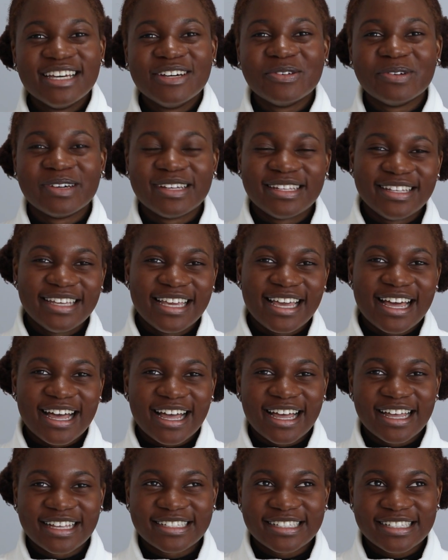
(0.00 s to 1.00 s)
when they
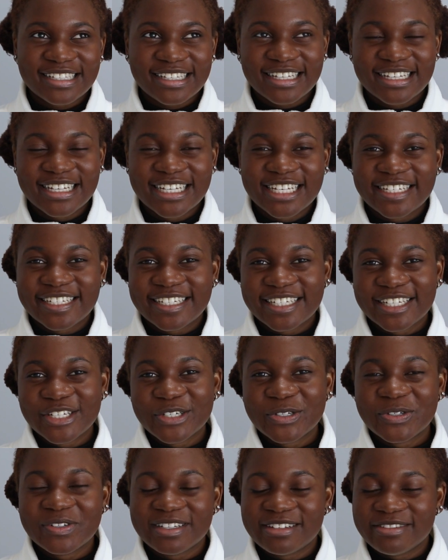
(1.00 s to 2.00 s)
ask
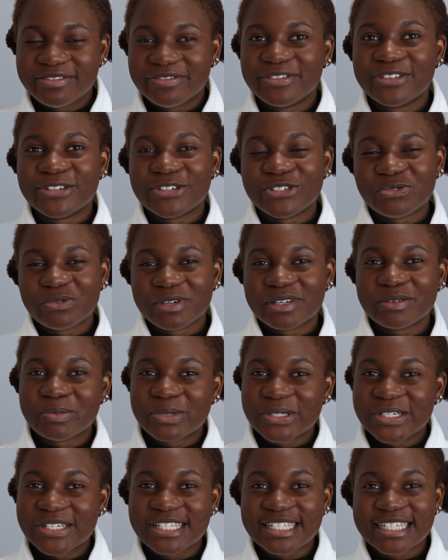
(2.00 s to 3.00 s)
Shiyun if there's one
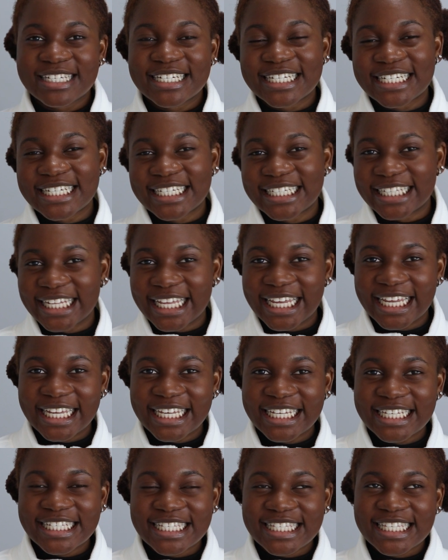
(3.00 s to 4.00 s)
person he
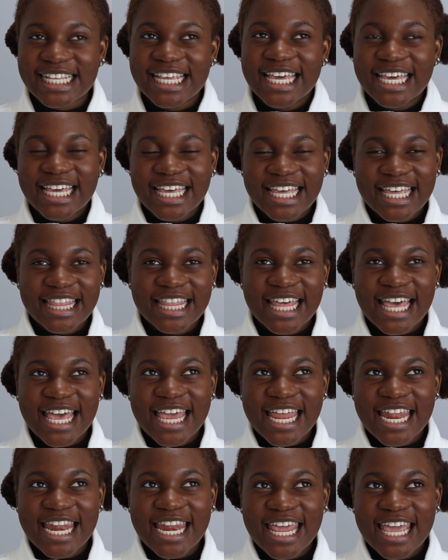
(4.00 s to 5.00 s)
likes, and
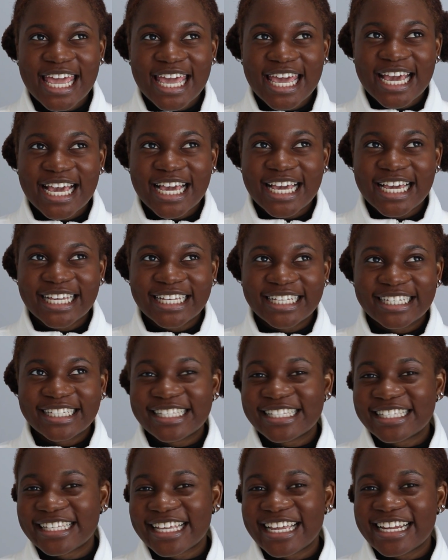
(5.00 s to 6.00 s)
then
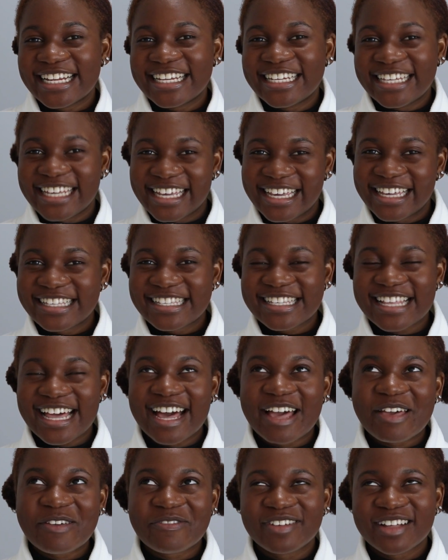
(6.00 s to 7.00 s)
he said yes,
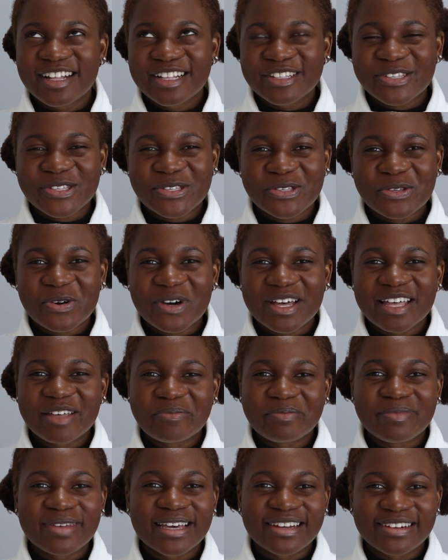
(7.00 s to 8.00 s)
I felt so
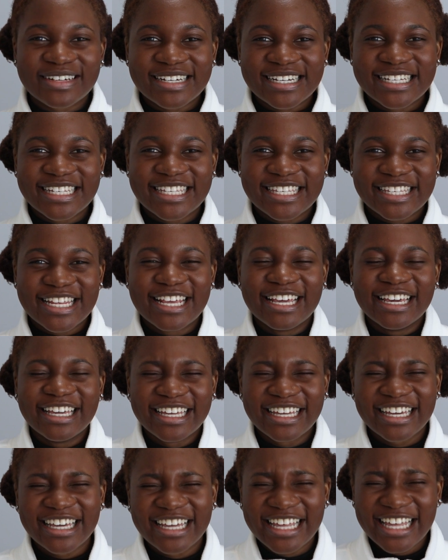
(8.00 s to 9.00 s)
embarrassed.
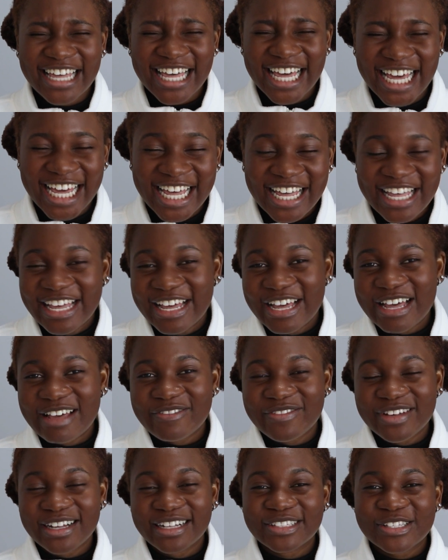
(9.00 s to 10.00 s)

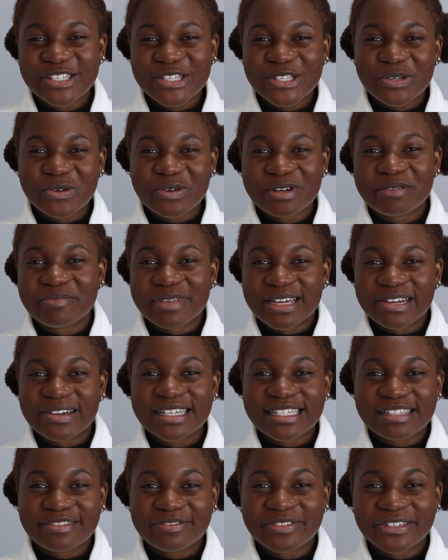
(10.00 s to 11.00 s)
I felt so
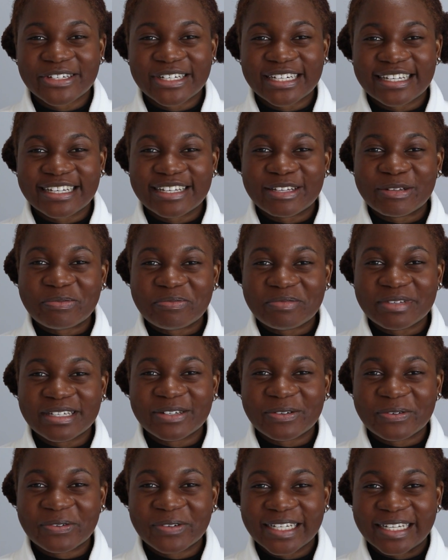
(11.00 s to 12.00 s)
embarrassed for him
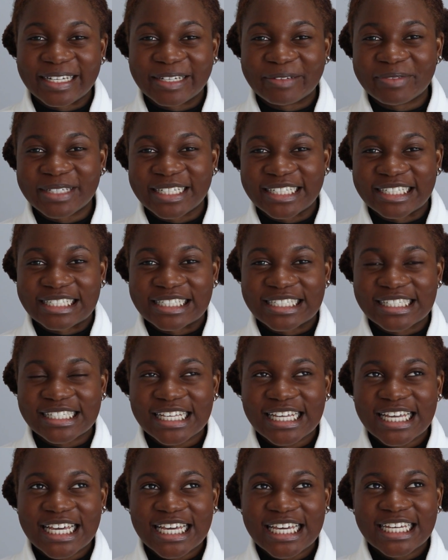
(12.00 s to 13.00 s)
in a way,
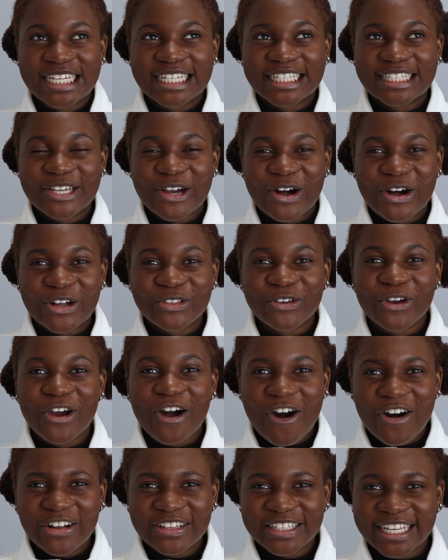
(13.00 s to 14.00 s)
because they're
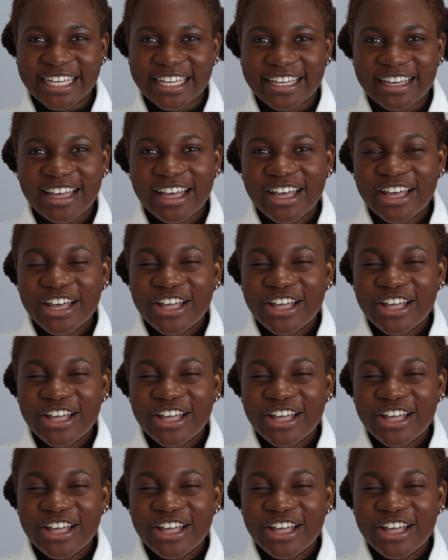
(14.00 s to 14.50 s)
all like,